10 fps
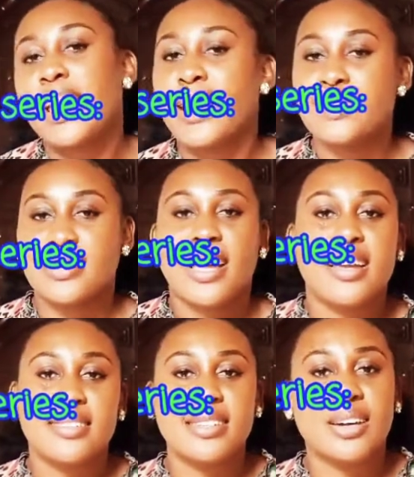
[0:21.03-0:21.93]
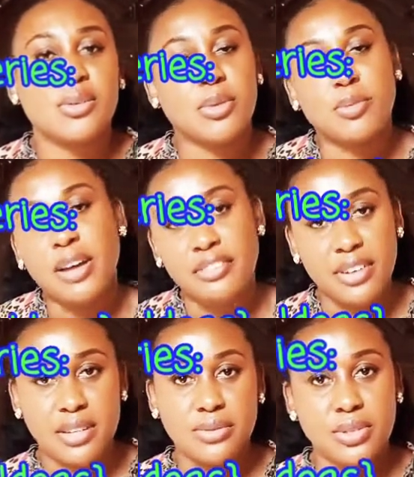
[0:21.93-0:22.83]
hairstyles that will be
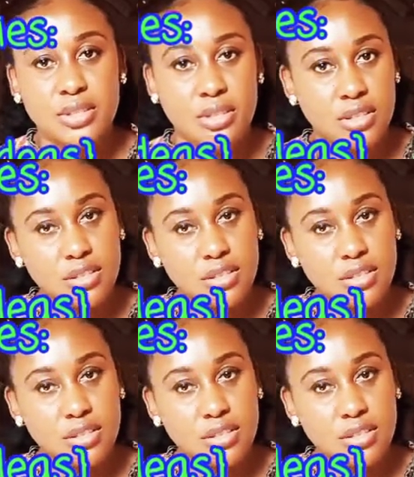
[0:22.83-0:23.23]
perfect for such